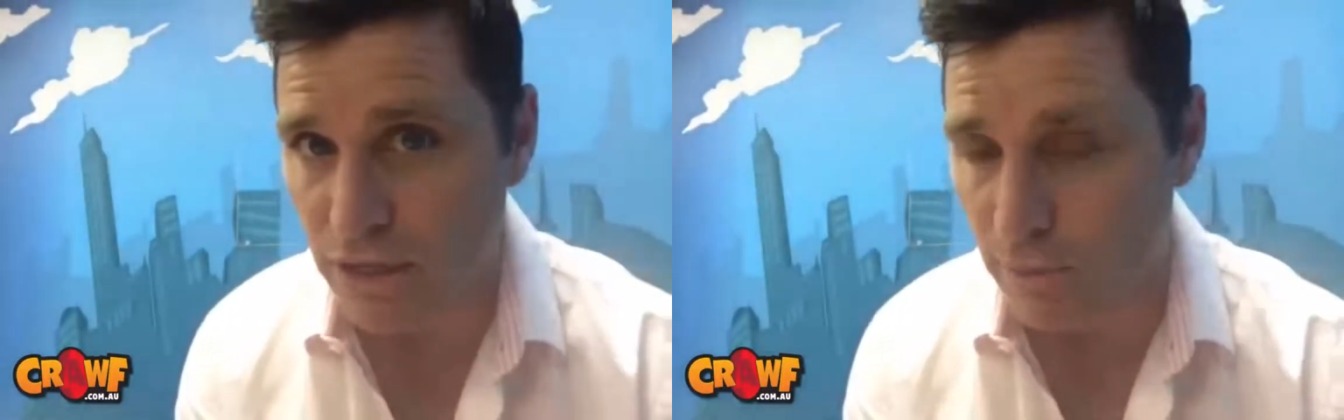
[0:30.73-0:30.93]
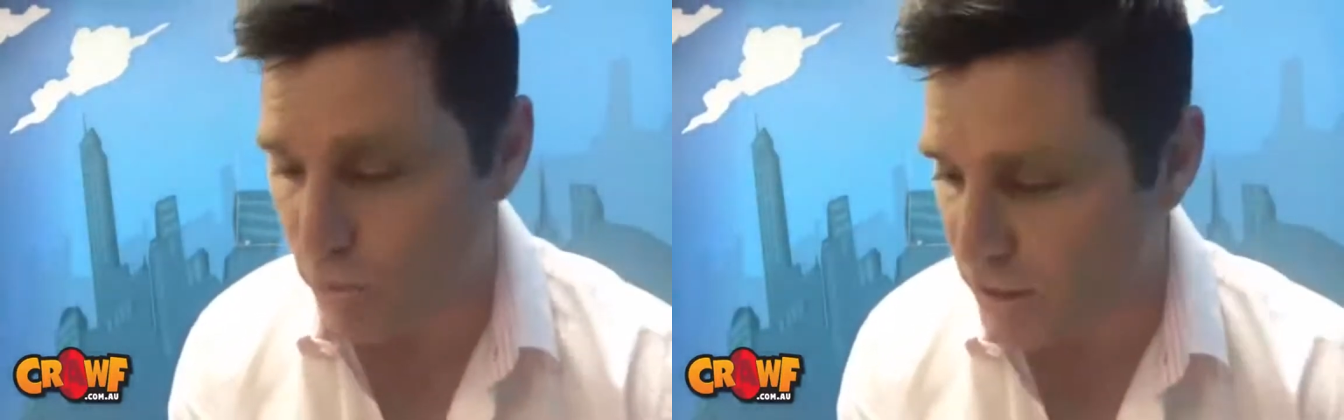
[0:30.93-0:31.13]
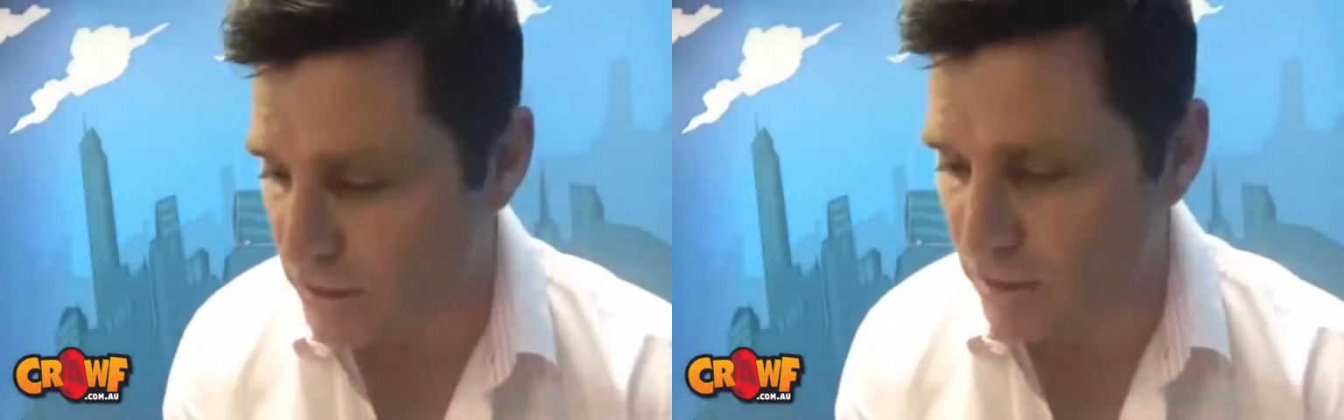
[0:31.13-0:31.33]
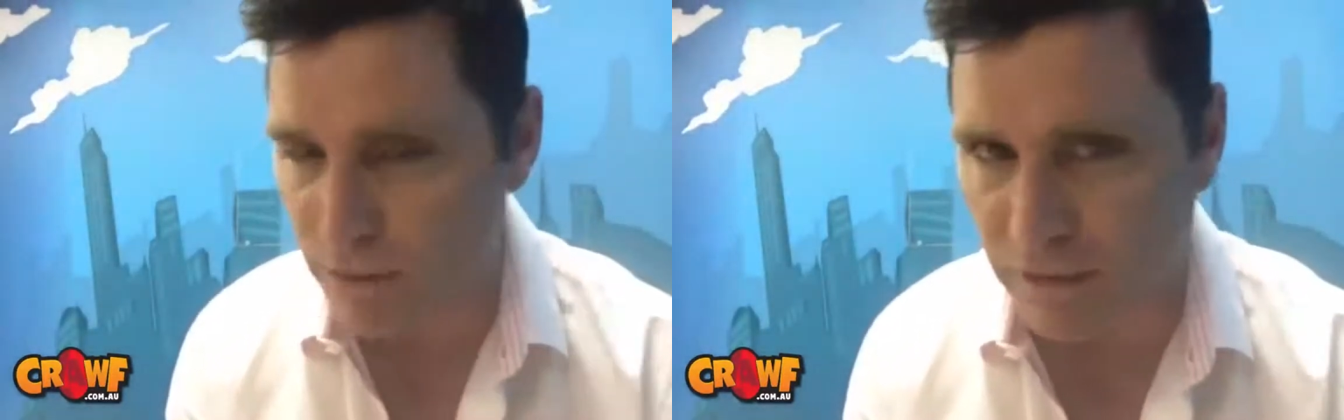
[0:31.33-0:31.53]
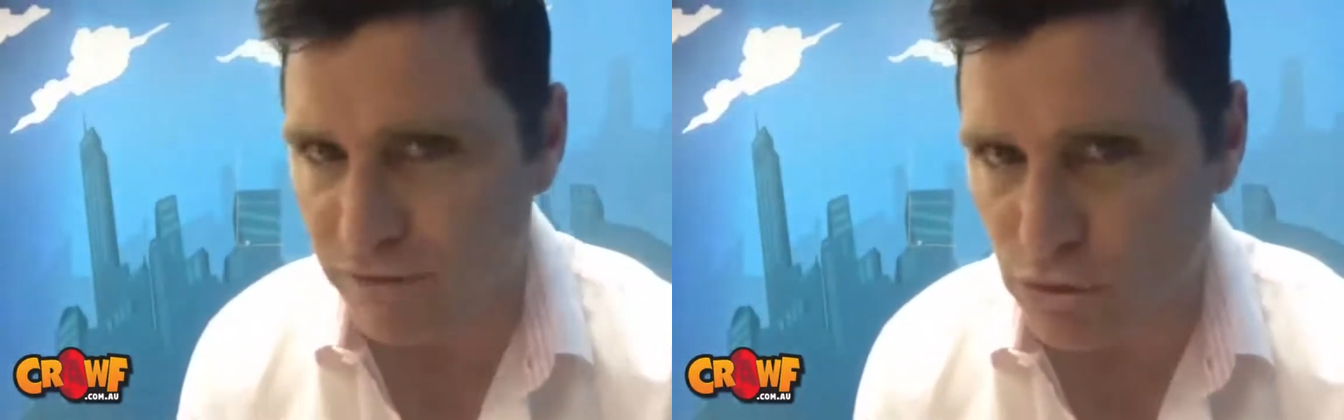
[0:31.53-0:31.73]
the Brownlow
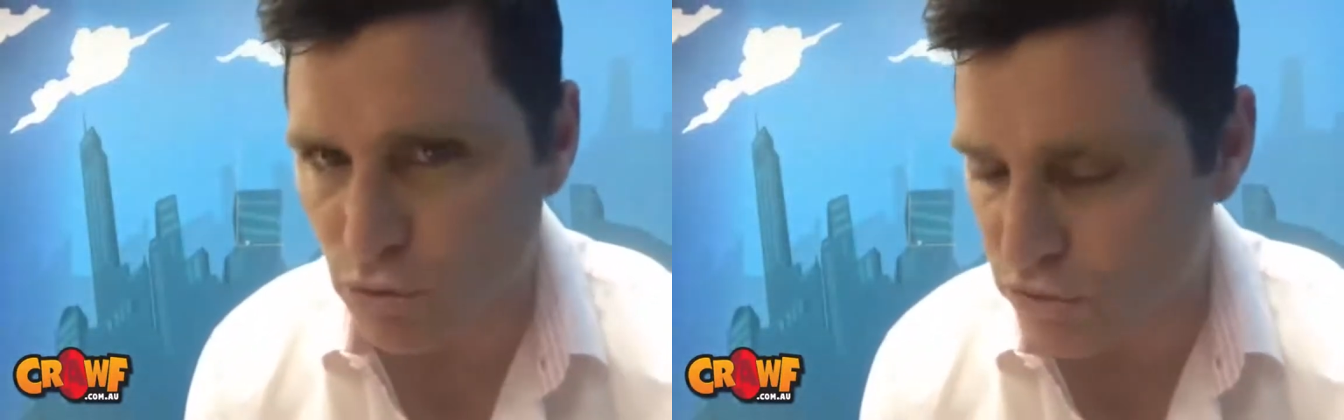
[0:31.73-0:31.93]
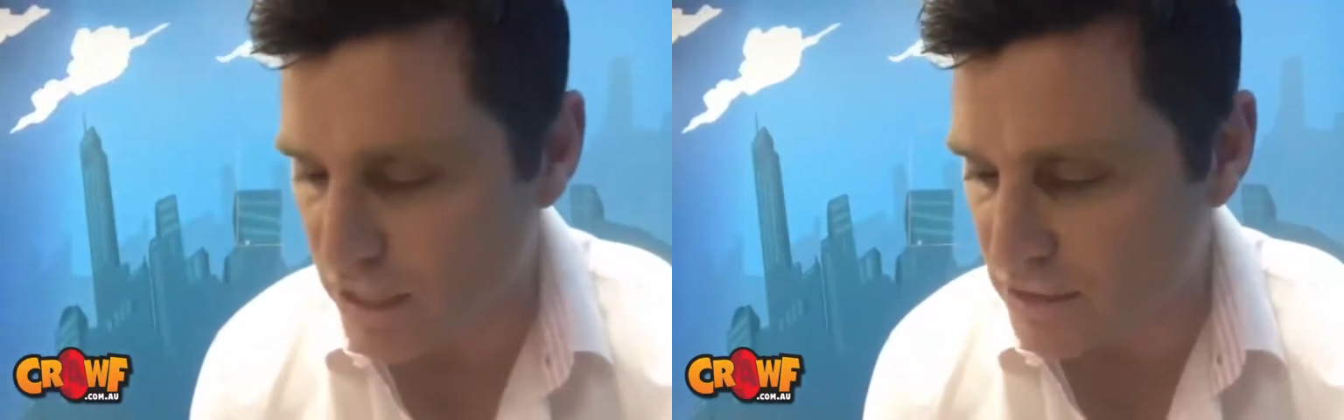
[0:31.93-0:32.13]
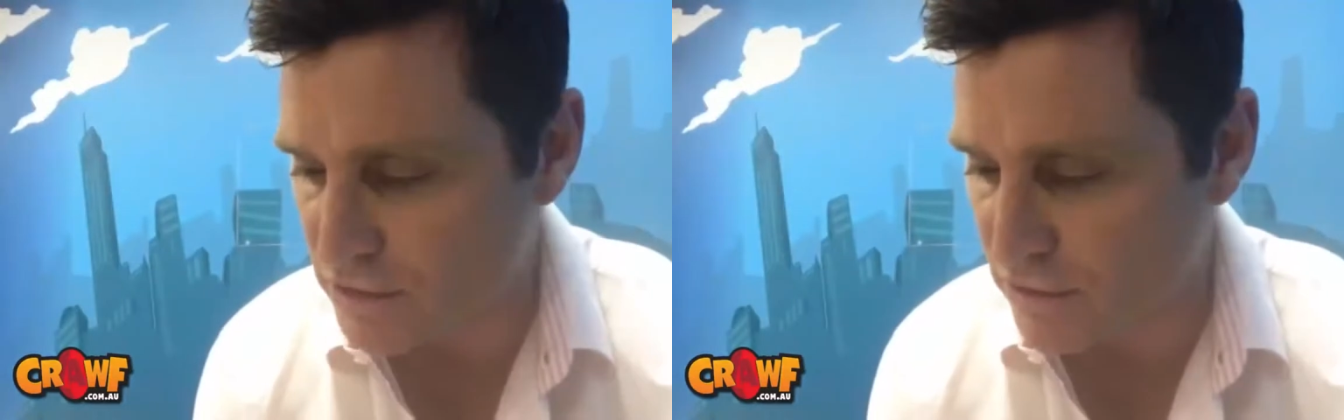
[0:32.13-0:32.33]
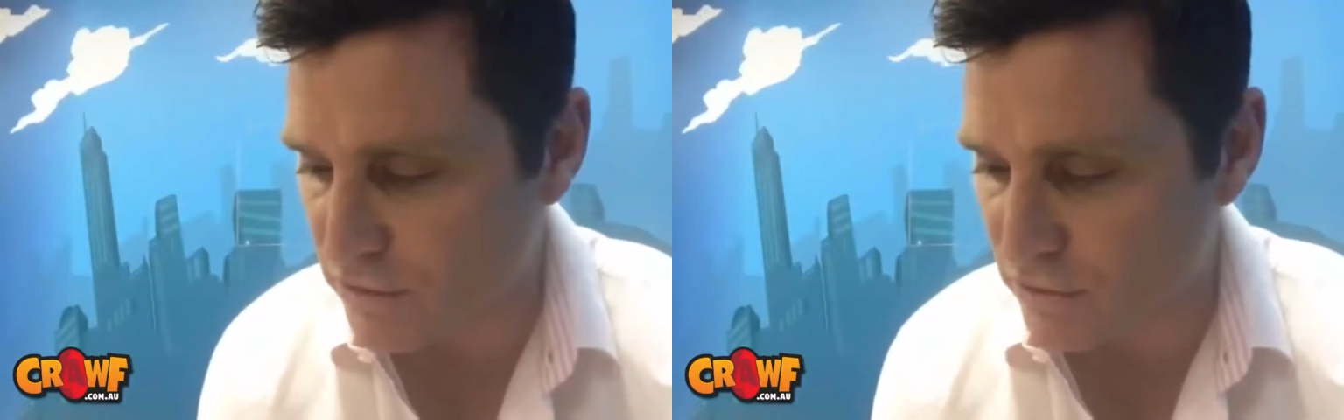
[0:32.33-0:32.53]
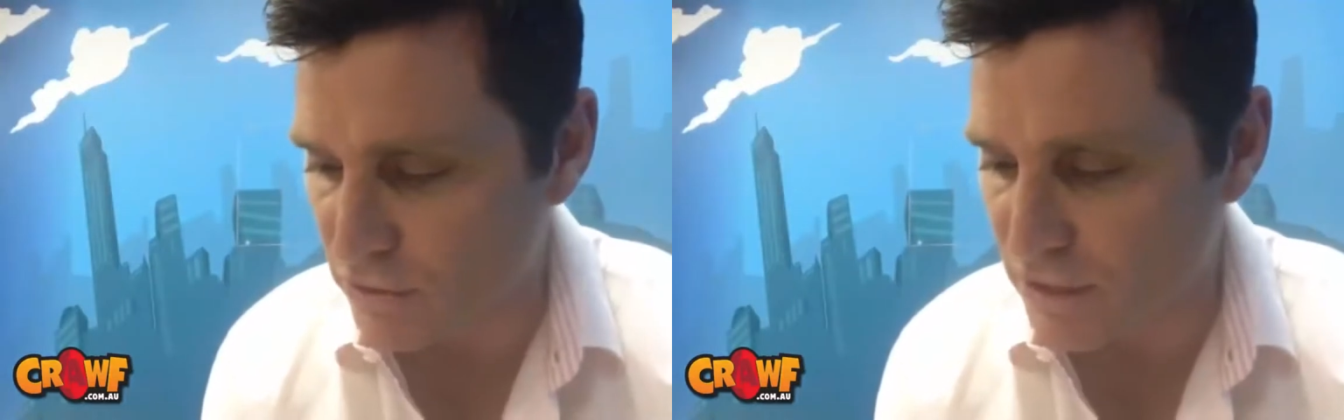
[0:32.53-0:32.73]
Medal for
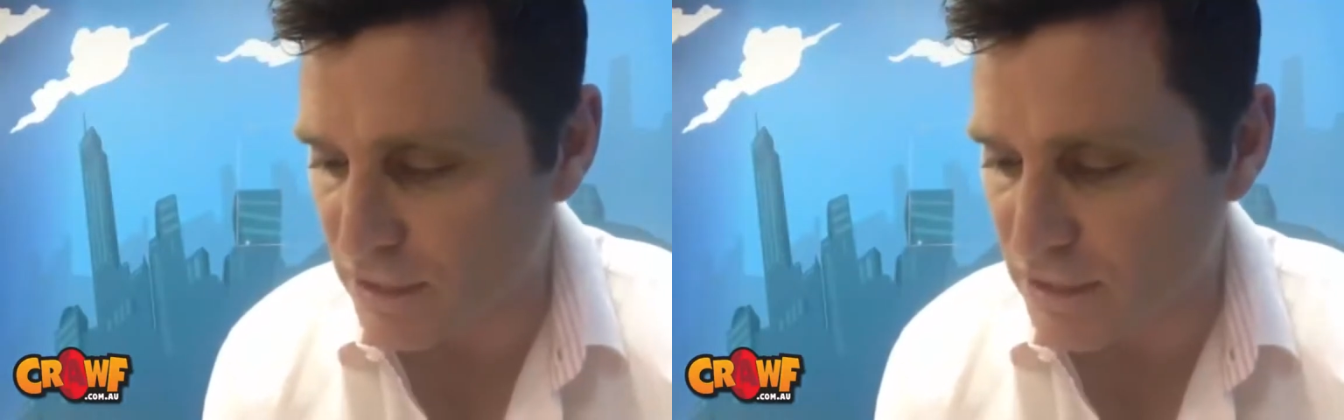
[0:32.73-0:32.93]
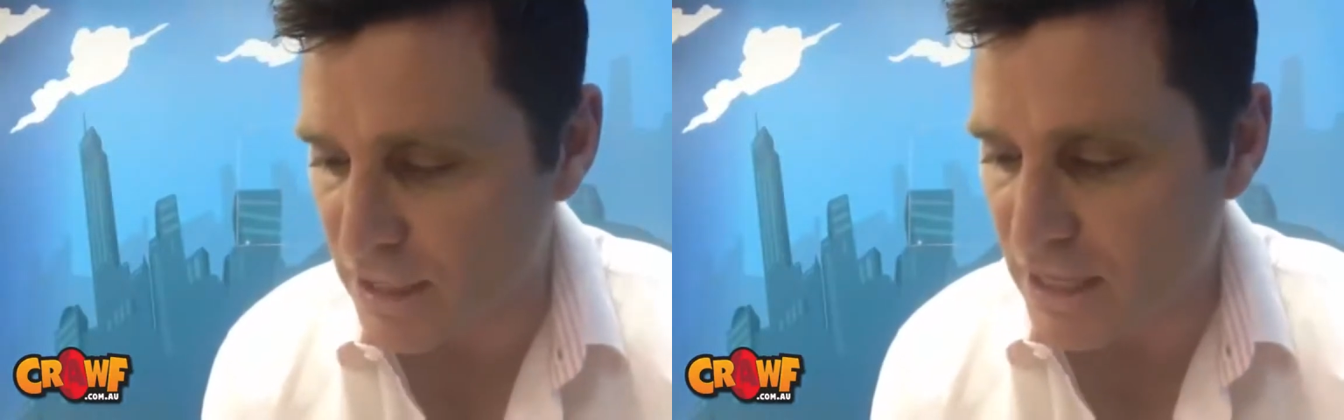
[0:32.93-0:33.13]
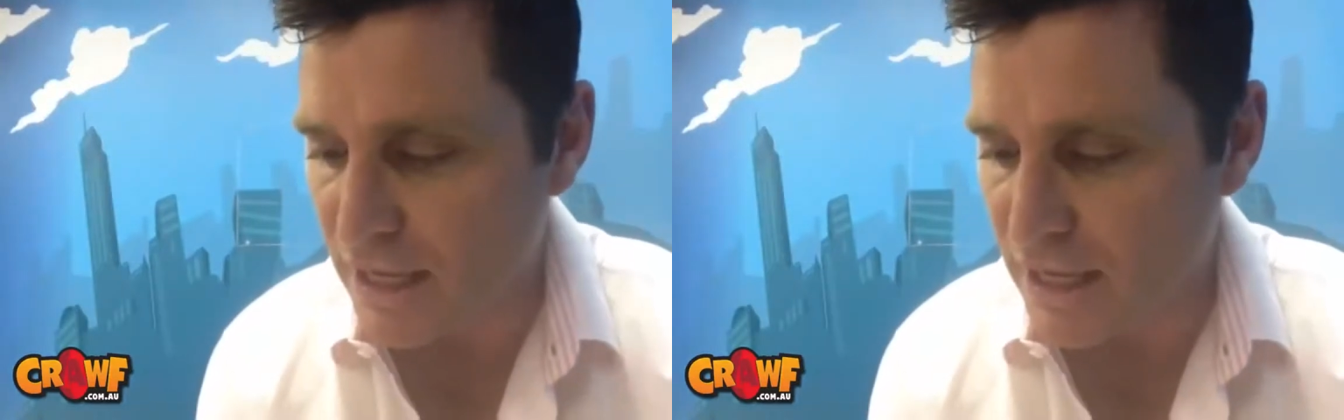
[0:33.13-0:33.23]
2013.